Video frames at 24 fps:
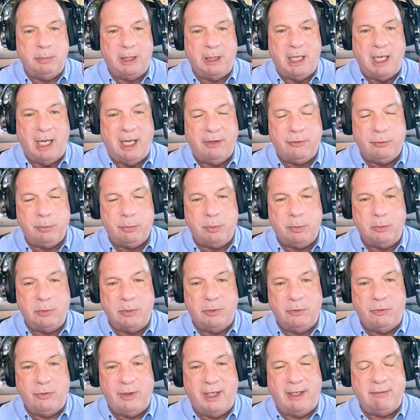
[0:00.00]
gospel
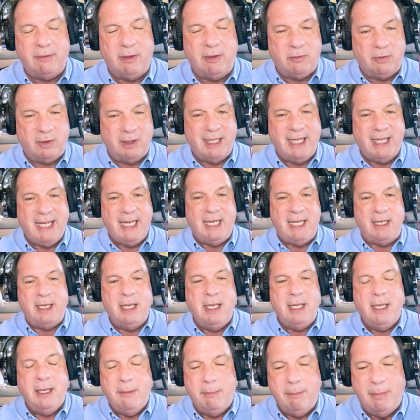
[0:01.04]
could travel over land.
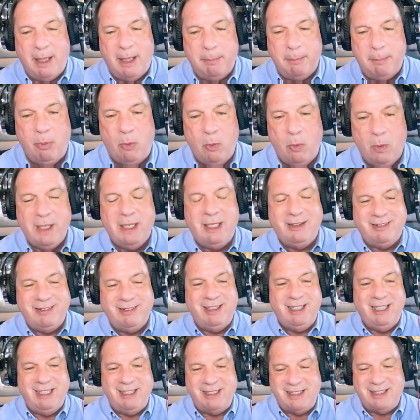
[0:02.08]
My point is
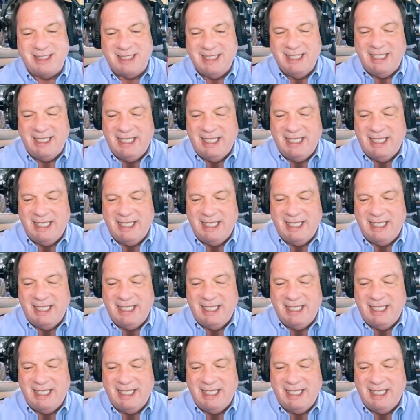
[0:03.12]
this: